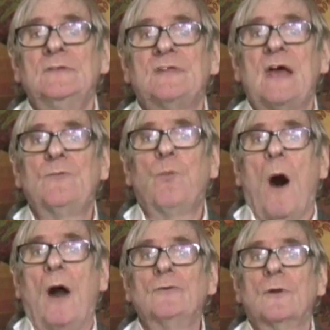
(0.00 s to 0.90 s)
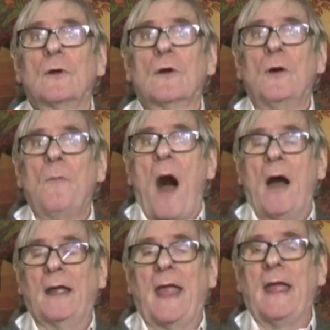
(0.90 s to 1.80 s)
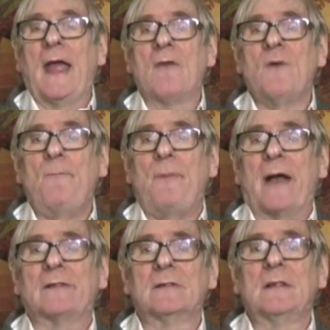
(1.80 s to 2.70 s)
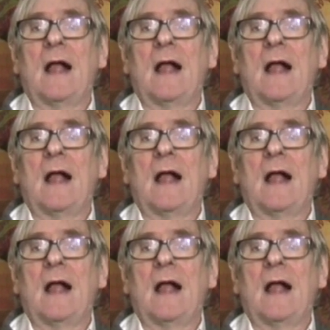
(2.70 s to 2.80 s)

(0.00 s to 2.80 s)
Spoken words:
Said one, "Come on, King, have a paddle,